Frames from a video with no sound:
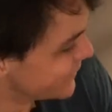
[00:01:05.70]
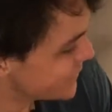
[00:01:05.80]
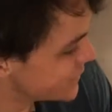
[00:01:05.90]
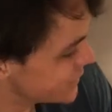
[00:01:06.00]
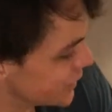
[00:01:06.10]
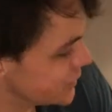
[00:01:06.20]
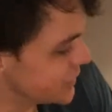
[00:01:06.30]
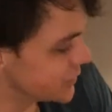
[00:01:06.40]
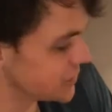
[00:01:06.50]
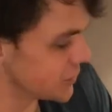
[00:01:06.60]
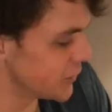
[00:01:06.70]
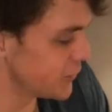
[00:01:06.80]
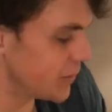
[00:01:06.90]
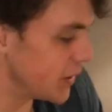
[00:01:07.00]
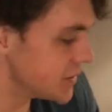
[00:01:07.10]
Mr. Nosey was sort of
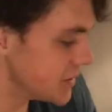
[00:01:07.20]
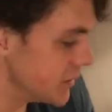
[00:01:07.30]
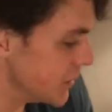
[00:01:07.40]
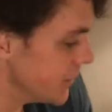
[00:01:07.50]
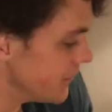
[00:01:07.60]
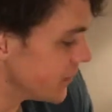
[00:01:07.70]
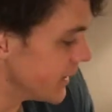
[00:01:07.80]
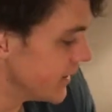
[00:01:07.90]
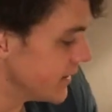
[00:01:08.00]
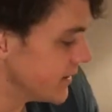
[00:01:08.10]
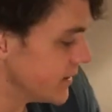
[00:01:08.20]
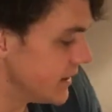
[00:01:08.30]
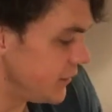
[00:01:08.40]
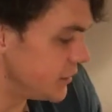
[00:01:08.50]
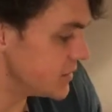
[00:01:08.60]
a person who,
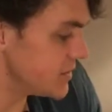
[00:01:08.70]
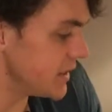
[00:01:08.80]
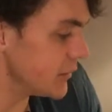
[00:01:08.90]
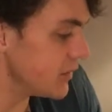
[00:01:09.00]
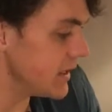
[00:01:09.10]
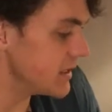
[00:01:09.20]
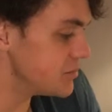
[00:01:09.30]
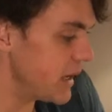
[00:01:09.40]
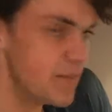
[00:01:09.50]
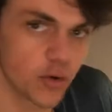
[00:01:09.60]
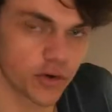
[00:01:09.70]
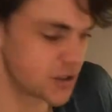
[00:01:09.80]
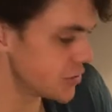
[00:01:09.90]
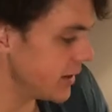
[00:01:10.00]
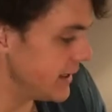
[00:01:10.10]
if he was sitting reading his paper on a
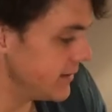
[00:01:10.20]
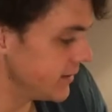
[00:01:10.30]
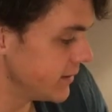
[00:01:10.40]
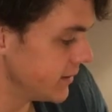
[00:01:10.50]
train,